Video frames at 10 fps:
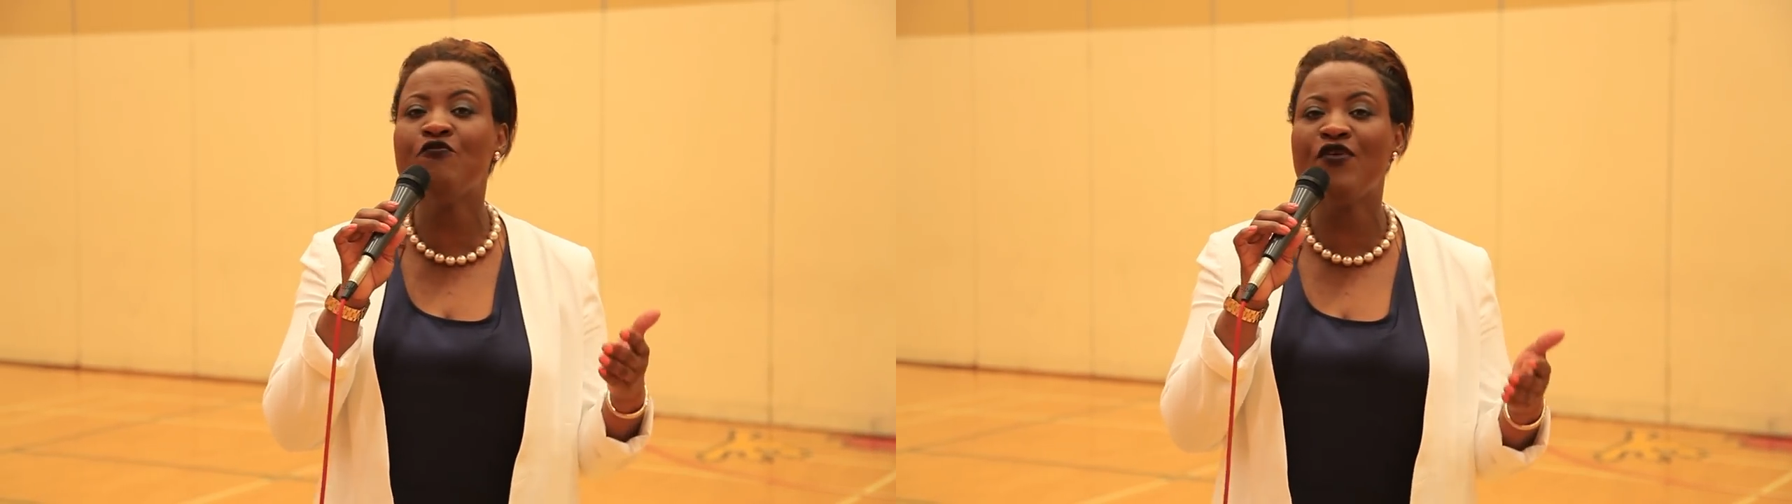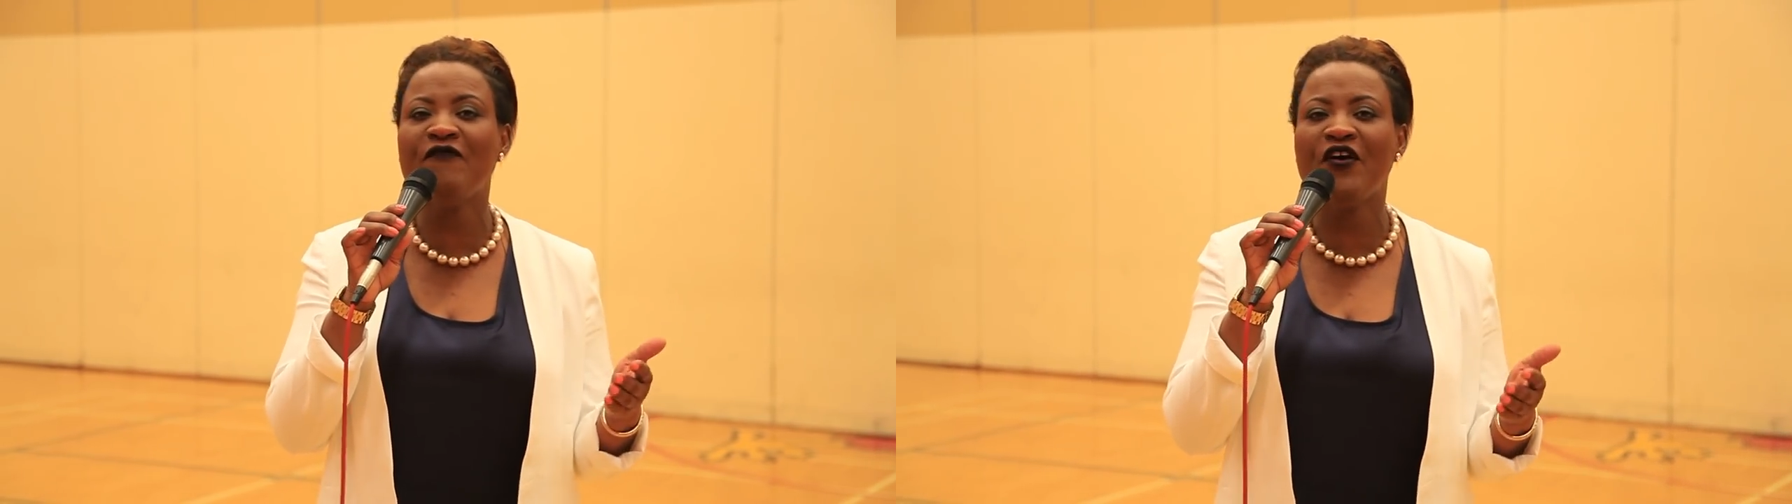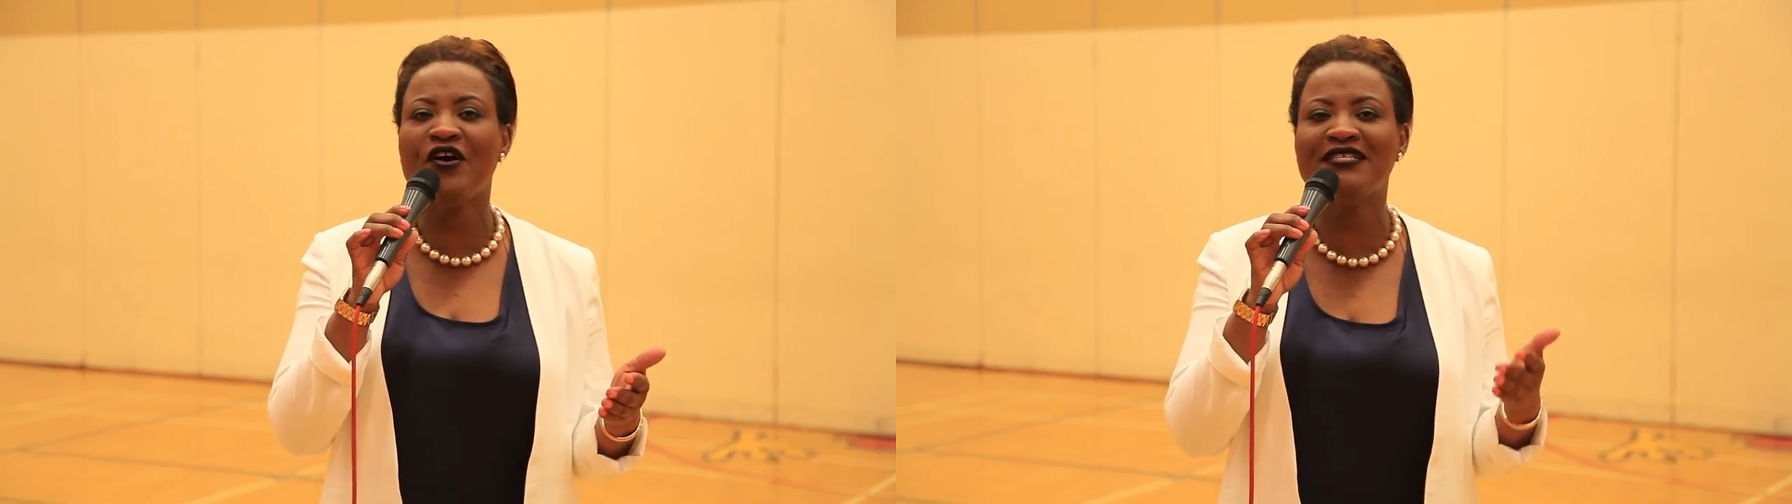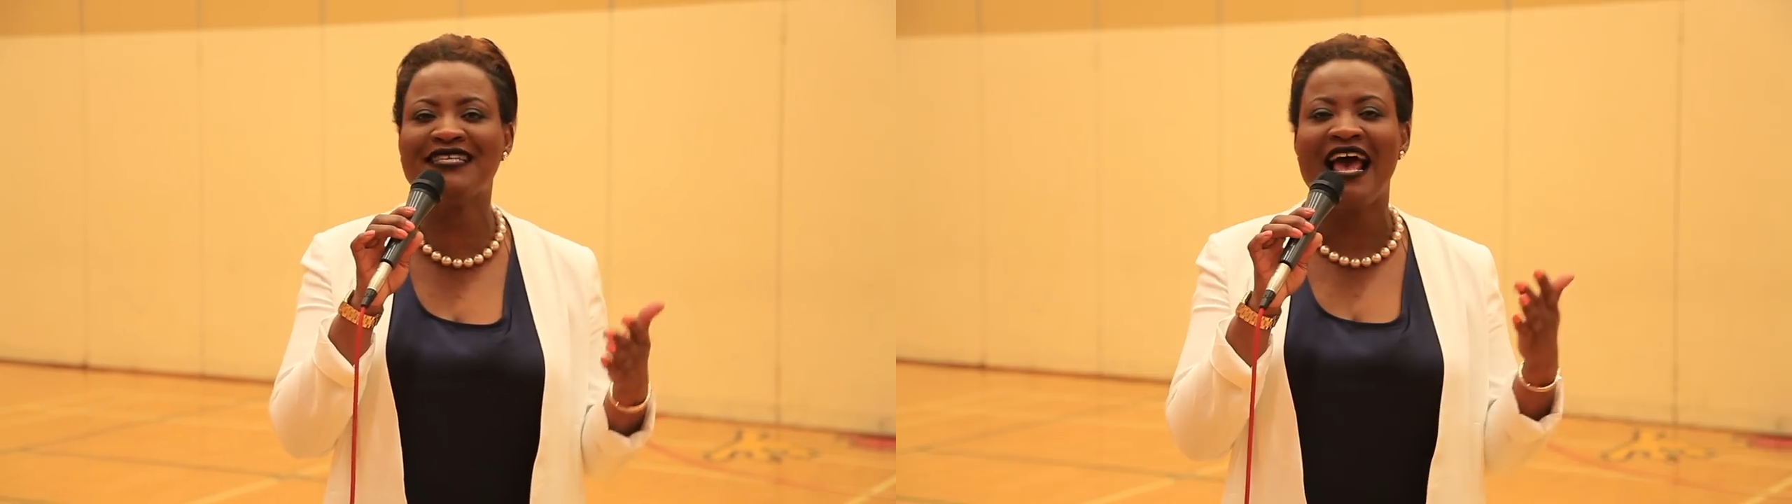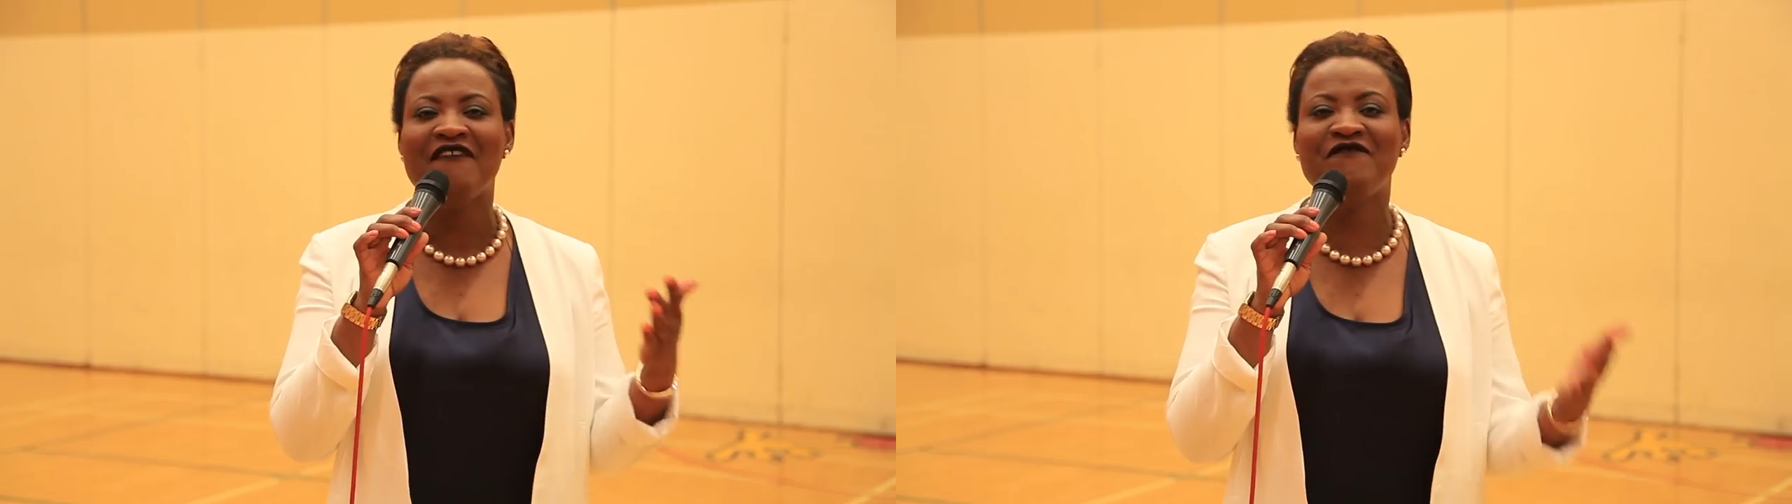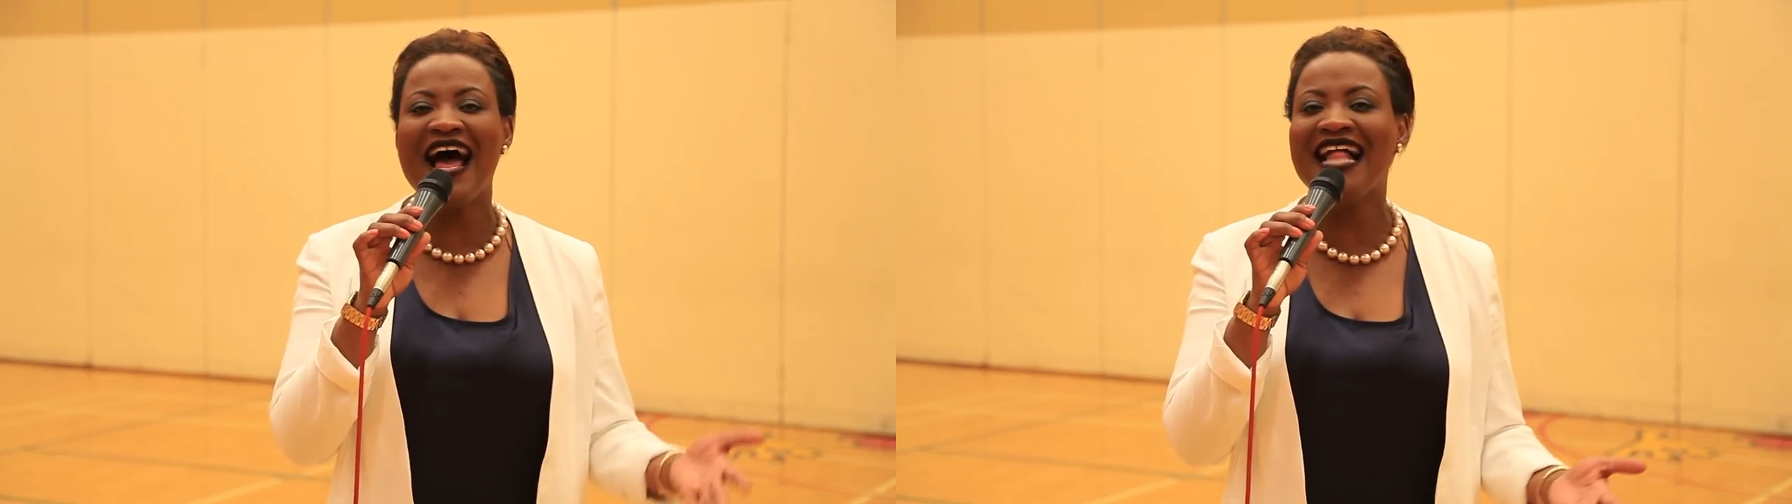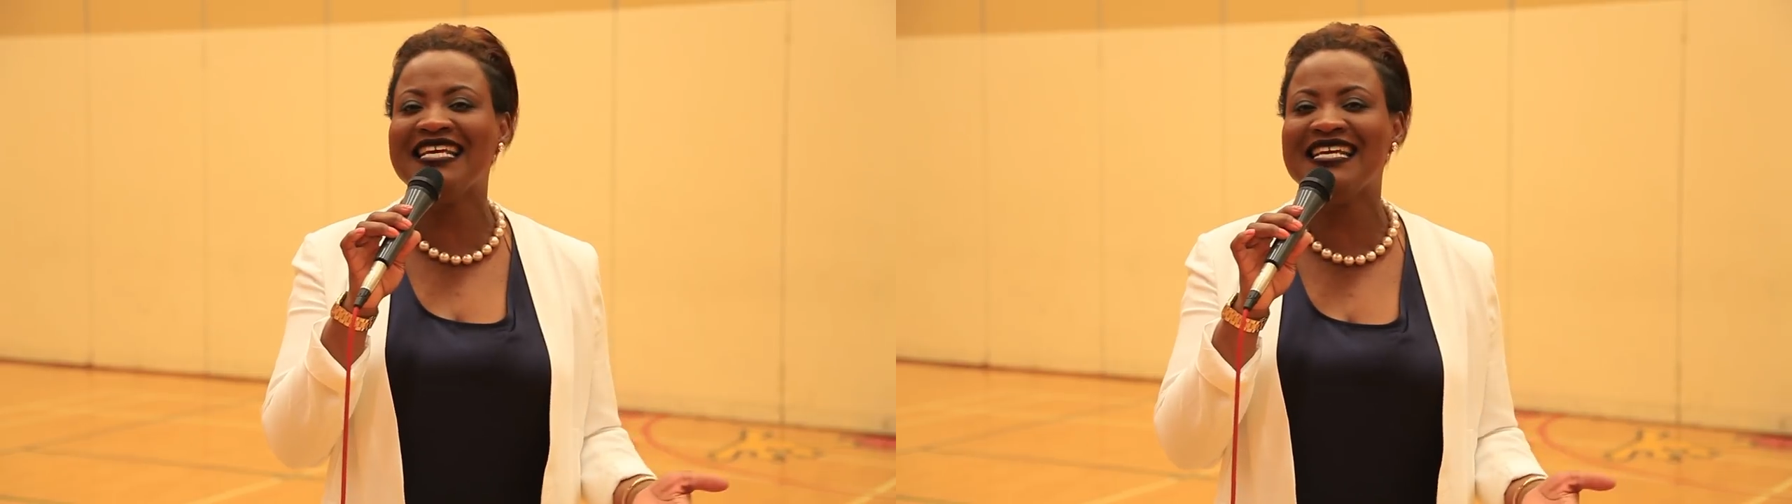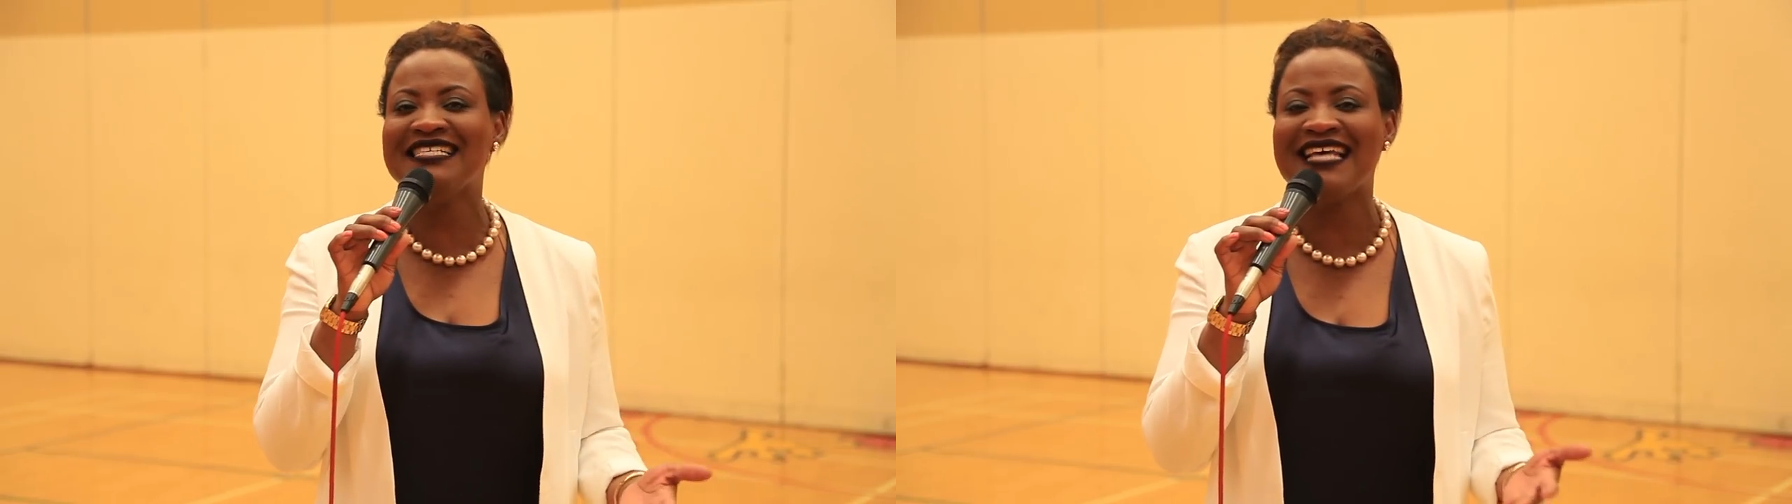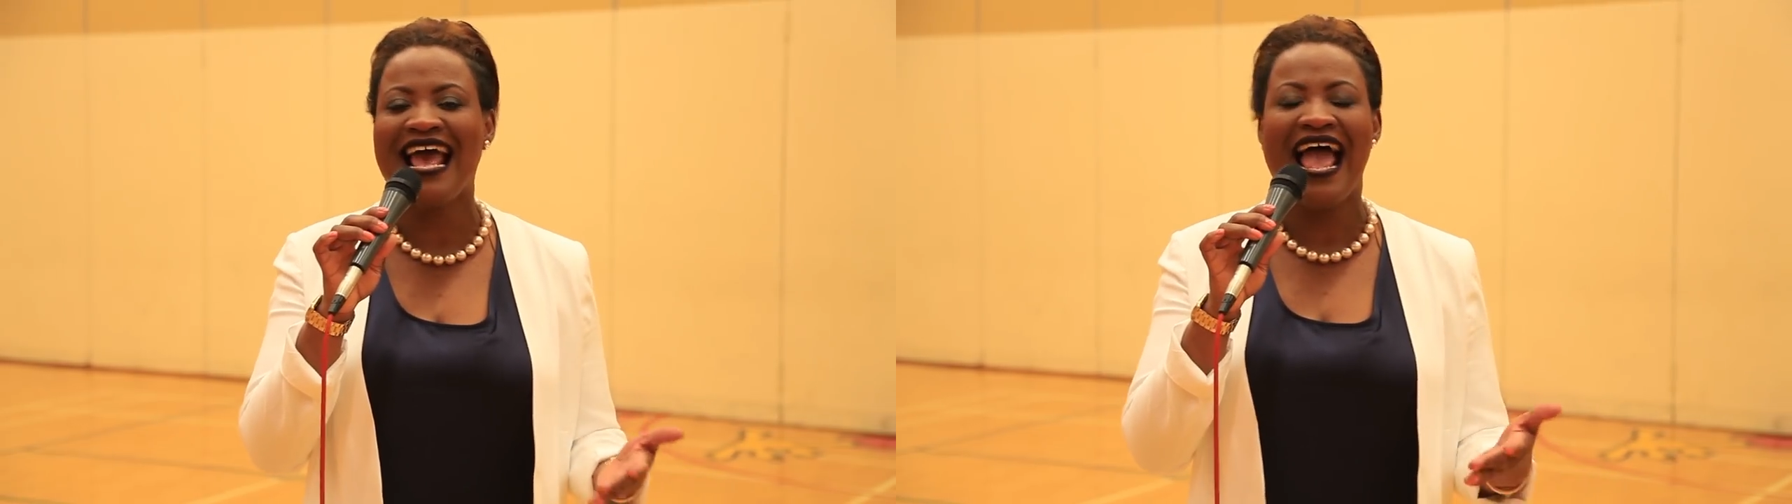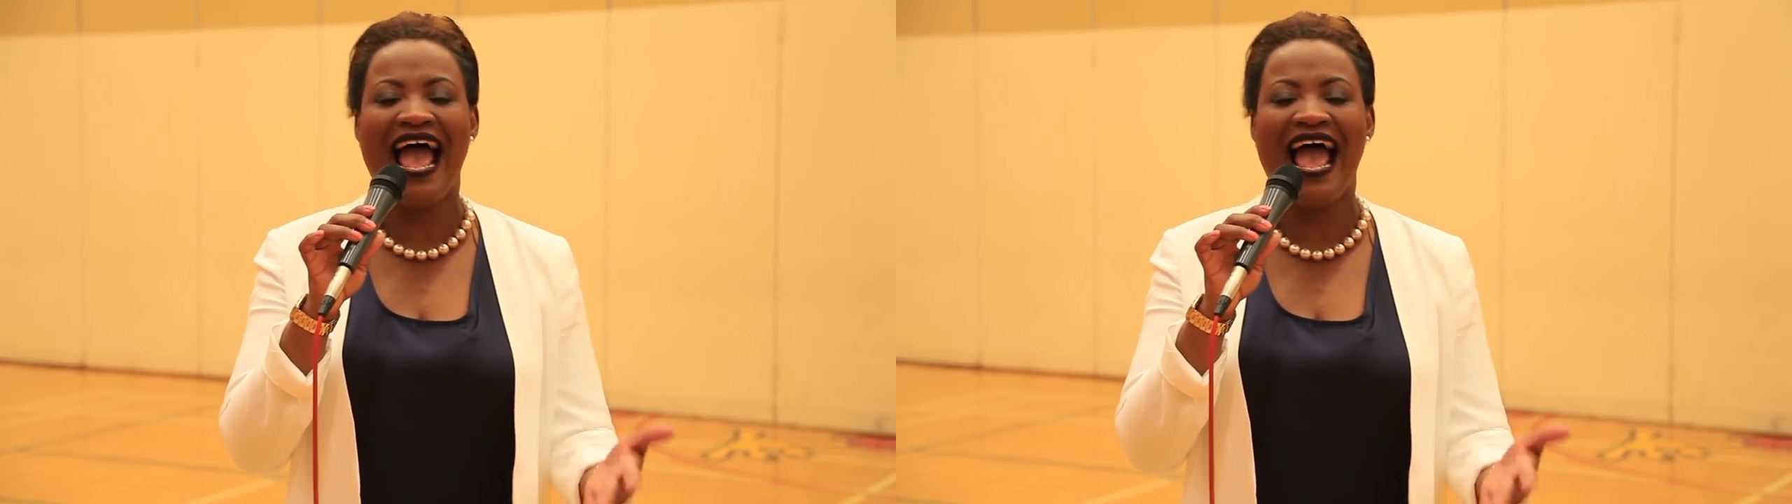rivers, valleys,